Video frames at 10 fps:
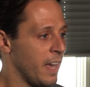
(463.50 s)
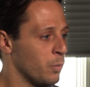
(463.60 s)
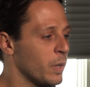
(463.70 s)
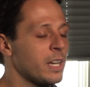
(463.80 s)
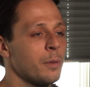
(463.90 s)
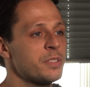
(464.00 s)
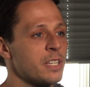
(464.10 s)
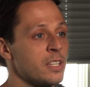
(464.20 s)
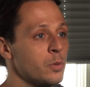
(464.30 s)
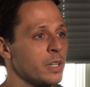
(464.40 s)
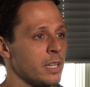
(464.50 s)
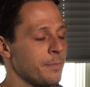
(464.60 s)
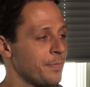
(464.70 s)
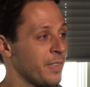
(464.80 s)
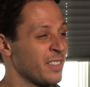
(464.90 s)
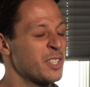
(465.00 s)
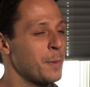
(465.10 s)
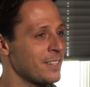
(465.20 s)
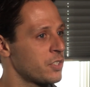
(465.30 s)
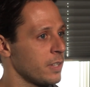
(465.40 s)
And when it comes to unity,
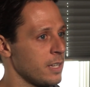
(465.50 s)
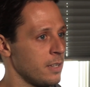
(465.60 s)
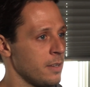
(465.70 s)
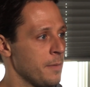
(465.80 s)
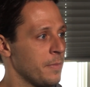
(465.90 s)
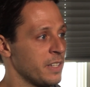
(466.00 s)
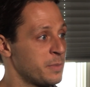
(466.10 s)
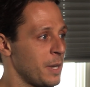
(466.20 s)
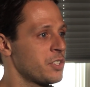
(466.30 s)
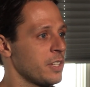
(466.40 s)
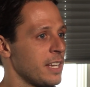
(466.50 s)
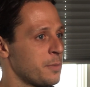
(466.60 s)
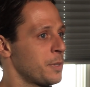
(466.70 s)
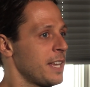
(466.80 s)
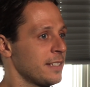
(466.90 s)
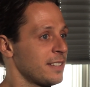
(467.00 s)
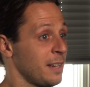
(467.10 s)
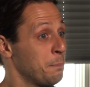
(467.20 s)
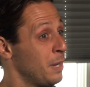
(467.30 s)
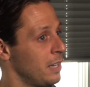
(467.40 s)
especially as it pertains to
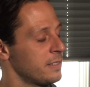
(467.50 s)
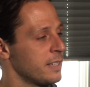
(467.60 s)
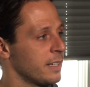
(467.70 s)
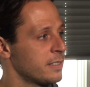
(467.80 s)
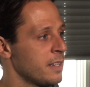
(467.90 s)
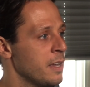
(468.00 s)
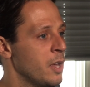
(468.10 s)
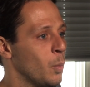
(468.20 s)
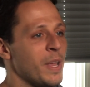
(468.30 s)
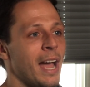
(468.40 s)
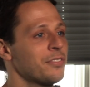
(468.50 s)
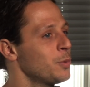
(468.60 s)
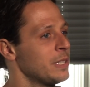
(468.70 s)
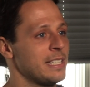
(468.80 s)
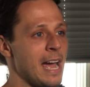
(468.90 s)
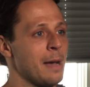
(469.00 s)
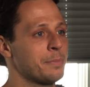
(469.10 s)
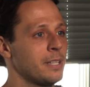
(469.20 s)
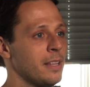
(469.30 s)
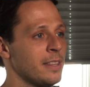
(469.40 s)
like politics, we have to
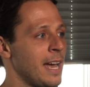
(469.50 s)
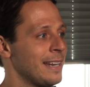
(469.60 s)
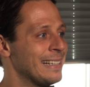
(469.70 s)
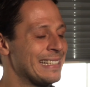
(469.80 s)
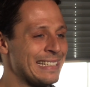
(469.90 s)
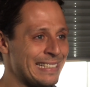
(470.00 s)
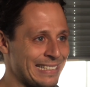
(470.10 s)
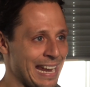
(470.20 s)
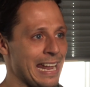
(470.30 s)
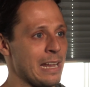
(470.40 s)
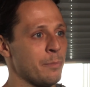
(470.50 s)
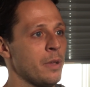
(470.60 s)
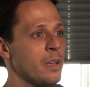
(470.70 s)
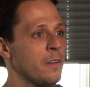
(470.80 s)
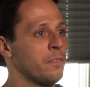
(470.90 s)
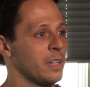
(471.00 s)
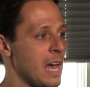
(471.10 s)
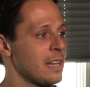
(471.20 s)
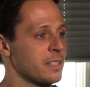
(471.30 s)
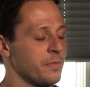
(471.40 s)
adapt that same
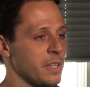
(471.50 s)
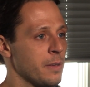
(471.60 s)
philosophy.